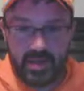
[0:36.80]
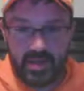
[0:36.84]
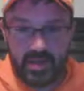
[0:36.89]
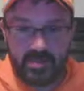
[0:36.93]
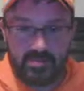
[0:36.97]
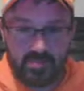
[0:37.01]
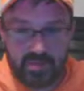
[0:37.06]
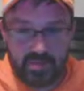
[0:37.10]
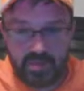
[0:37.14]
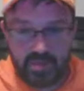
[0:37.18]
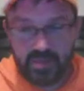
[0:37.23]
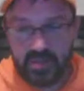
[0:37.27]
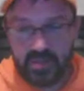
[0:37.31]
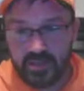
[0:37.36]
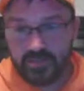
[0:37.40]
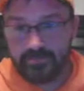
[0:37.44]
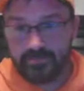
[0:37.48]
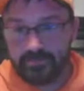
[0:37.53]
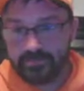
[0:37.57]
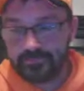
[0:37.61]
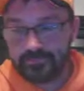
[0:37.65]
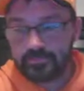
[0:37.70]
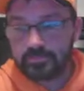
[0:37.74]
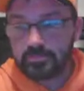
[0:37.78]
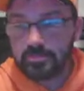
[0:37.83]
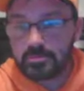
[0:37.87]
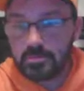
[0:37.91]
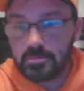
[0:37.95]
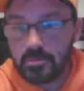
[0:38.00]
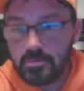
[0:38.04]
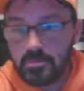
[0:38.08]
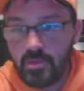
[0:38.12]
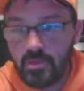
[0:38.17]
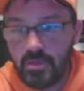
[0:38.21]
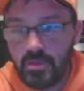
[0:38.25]
has begun.
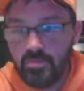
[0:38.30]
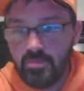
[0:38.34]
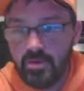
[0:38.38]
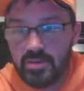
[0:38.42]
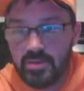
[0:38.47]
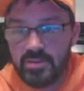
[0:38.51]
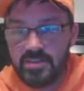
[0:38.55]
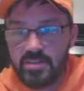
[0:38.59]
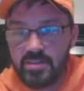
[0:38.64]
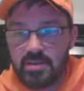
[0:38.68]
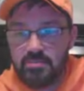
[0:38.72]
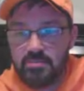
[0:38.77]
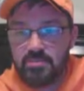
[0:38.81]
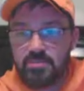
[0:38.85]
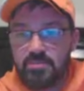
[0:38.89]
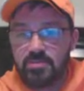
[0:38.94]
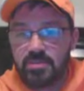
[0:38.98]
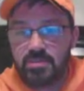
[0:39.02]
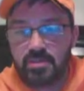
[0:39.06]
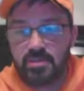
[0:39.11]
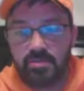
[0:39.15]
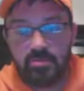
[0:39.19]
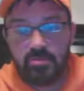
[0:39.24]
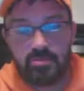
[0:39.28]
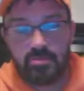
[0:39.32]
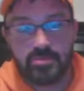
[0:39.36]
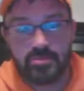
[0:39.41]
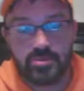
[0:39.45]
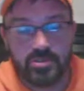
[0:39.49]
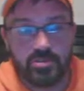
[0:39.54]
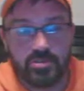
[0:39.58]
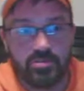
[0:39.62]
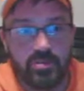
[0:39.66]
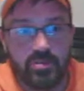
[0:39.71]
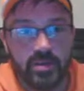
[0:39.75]
But this episode, I thought what we'd
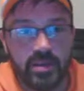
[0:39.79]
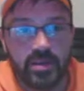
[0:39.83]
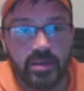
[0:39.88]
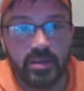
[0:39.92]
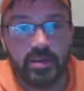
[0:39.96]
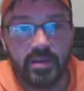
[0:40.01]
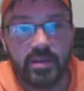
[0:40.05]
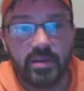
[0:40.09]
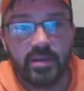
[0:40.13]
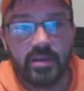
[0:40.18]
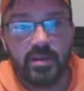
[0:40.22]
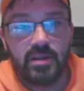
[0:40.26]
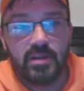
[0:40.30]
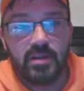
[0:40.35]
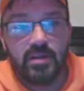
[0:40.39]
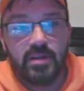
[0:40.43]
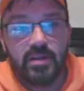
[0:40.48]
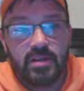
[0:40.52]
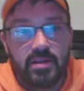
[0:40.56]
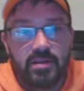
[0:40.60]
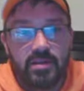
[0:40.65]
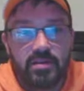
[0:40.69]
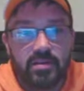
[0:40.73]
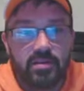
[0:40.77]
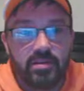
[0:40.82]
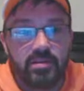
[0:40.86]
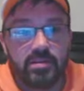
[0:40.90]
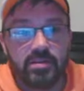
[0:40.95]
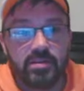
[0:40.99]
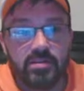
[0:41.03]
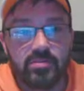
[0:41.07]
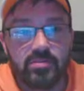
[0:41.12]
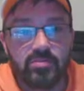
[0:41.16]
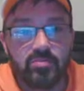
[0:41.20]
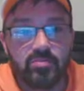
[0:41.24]
do
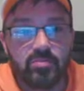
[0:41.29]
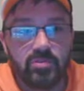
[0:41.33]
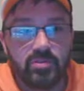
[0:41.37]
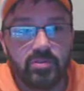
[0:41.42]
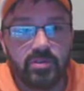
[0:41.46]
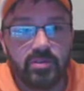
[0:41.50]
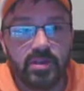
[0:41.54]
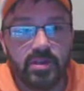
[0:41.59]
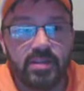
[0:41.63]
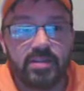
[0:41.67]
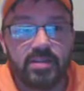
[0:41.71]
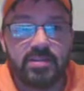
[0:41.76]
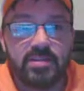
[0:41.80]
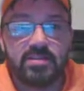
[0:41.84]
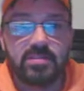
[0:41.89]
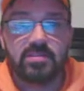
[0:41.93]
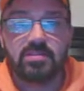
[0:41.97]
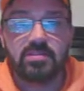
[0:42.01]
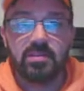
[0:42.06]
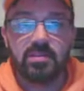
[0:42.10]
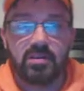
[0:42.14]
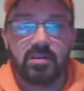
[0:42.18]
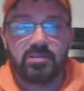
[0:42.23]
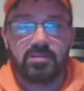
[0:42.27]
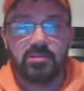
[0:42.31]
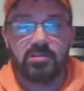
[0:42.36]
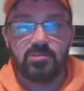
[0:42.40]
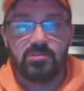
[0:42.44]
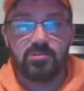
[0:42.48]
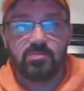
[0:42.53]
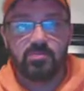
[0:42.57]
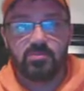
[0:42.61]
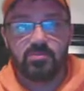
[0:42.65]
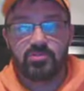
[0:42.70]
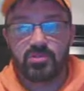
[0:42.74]
is we'll at least start the
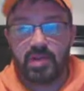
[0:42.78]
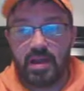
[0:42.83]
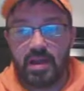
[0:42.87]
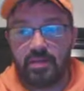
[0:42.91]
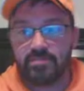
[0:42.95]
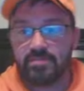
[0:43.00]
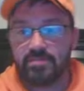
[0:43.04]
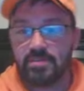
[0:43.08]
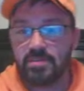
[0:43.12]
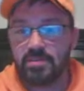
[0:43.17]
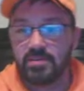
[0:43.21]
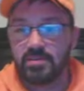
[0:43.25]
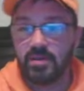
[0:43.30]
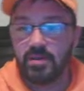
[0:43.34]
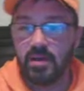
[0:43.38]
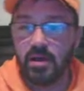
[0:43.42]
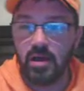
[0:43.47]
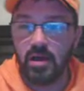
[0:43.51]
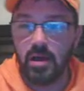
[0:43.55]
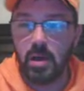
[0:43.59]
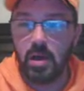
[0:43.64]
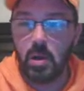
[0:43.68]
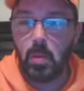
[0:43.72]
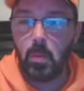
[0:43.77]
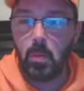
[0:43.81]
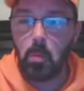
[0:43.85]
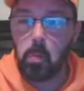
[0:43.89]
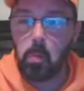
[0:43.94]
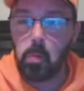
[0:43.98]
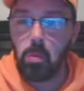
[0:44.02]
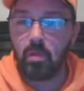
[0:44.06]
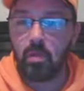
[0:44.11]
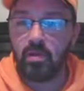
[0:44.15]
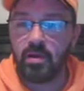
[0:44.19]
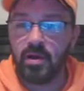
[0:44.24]
super draft. Um,
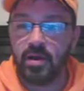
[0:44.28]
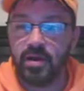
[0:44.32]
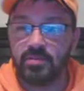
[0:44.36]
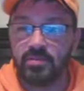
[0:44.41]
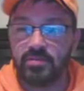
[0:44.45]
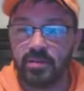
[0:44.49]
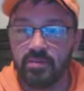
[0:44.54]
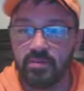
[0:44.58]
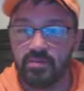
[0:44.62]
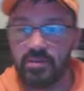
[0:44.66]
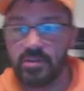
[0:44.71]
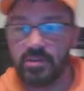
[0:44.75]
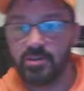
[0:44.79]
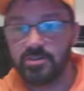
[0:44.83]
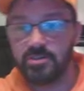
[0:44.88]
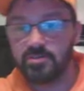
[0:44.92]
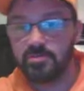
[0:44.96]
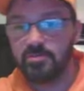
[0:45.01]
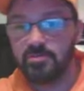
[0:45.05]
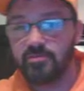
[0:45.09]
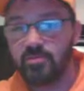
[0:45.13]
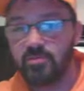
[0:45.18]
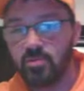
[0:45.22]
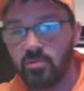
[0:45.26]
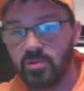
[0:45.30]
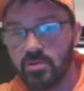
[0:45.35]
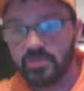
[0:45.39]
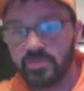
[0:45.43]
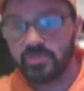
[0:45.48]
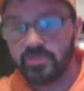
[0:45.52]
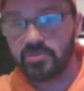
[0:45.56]
I've done videos before on